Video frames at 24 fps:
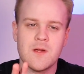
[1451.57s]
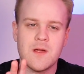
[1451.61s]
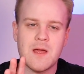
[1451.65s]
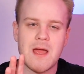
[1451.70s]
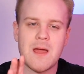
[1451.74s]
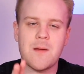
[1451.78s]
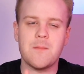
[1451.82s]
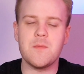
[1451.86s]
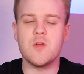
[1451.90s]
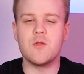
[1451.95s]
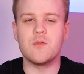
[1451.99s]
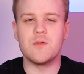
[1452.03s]

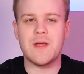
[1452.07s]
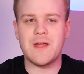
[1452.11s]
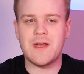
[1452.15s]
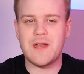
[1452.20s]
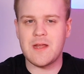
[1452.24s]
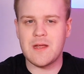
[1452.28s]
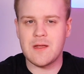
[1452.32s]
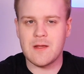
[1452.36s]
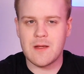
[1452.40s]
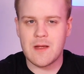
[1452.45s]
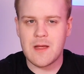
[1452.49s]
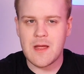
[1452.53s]

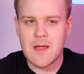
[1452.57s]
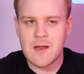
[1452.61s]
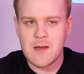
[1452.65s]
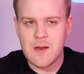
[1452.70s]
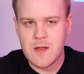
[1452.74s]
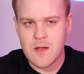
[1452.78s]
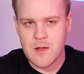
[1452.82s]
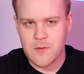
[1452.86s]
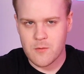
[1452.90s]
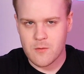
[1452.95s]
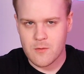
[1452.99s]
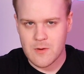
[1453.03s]
emulating
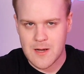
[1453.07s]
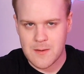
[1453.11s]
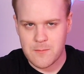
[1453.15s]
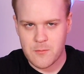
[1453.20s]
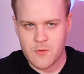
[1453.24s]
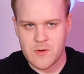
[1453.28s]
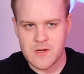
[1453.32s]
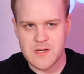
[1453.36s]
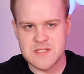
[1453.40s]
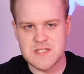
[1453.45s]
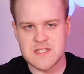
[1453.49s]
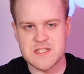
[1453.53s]
any other
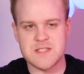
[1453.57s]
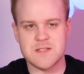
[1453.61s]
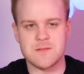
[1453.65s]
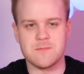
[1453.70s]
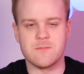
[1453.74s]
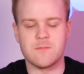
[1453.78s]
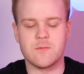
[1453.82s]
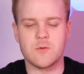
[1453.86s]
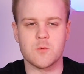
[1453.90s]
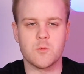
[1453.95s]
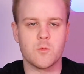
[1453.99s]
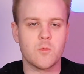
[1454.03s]
operating system
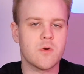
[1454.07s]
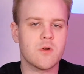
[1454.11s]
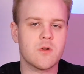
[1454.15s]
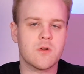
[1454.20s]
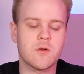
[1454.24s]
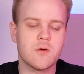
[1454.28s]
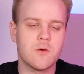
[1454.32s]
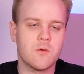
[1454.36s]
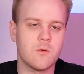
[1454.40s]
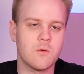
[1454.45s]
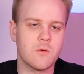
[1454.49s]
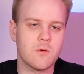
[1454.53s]
for
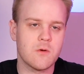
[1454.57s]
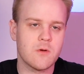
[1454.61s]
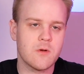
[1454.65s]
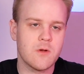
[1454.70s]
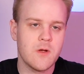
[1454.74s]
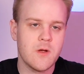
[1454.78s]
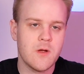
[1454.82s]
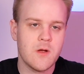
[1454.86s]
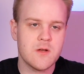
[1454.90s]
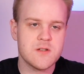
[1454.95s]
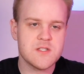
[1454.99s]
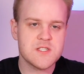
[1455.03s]
work or
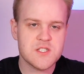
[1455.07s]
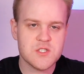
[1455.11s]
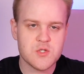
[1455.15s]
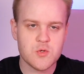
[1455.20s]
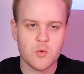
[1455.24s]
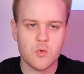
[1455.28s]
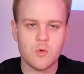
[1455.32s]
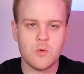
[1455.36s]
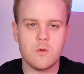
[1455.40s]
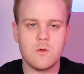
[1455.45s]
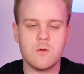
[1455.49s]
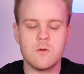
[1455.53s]

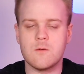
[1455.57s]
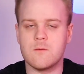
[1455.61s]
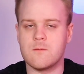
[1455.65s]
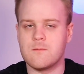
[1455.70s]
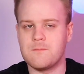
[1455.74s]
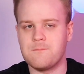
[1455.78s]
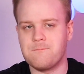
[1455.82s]
school,